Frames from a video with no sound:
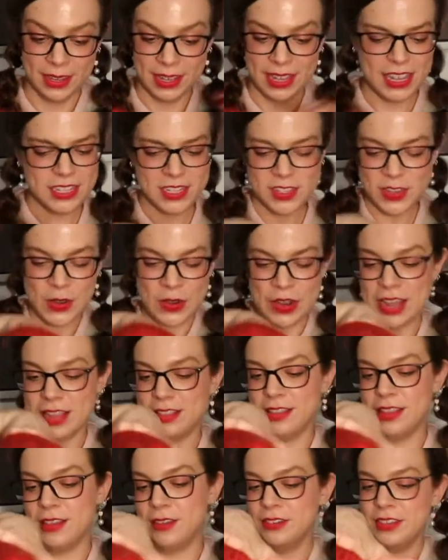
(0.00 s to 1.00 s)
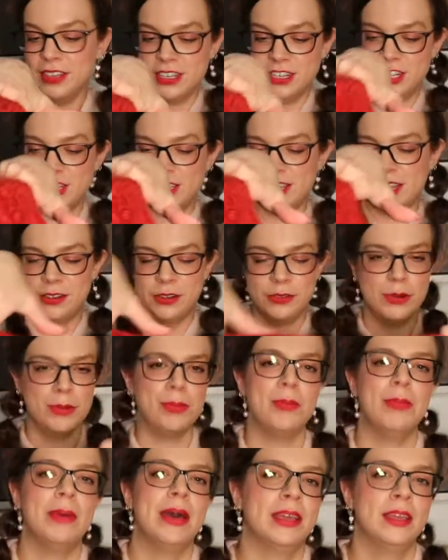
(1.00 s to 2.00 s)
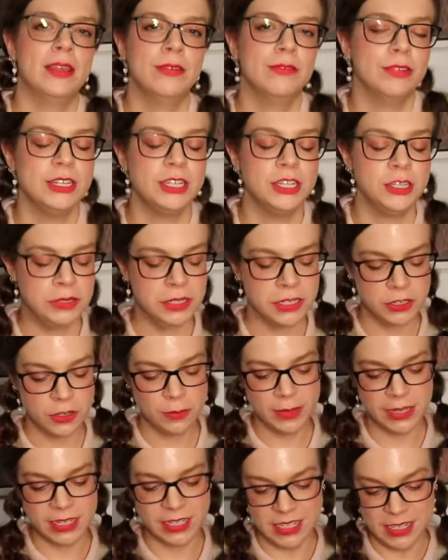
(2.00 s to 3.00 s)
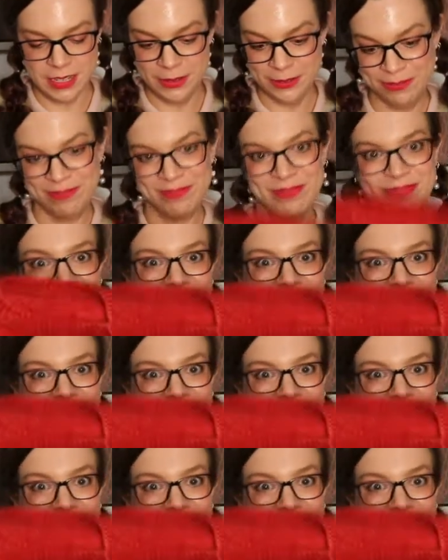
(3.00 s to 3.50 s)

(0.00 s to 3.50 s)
It's alright though, I just had to rip it back and redo it, no big deal.